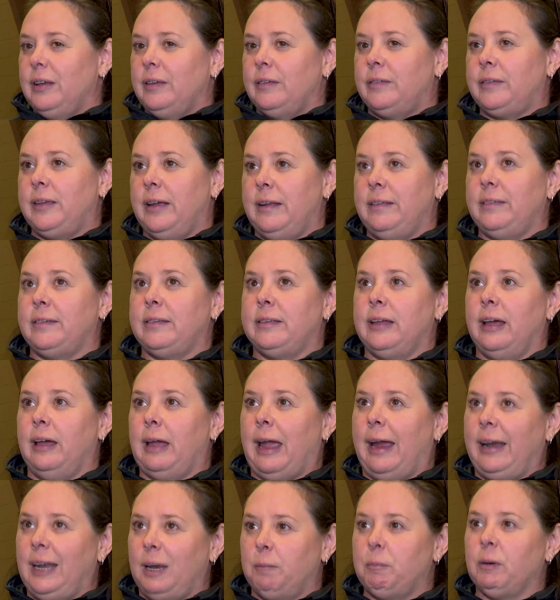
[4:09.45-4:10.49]
Since the
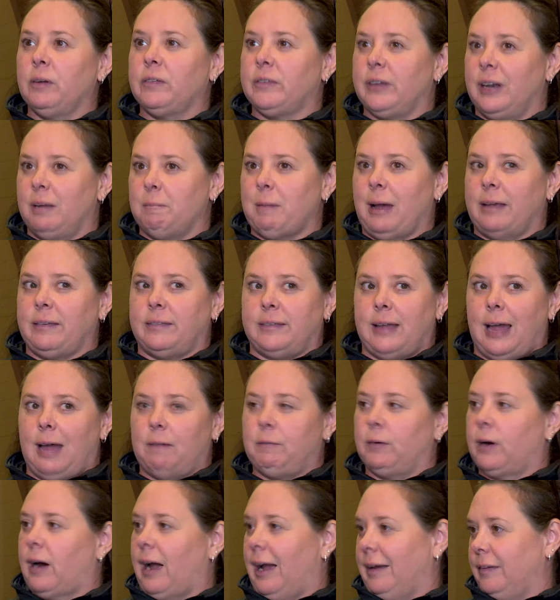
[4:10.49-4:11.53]
80% of my
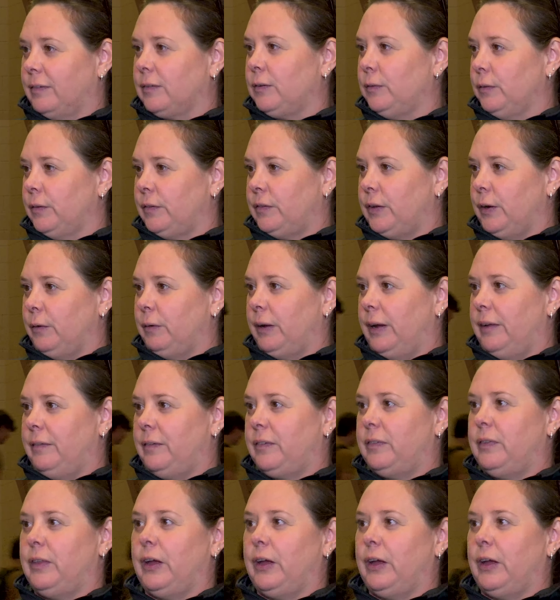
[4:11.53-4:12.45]
staff are high school students,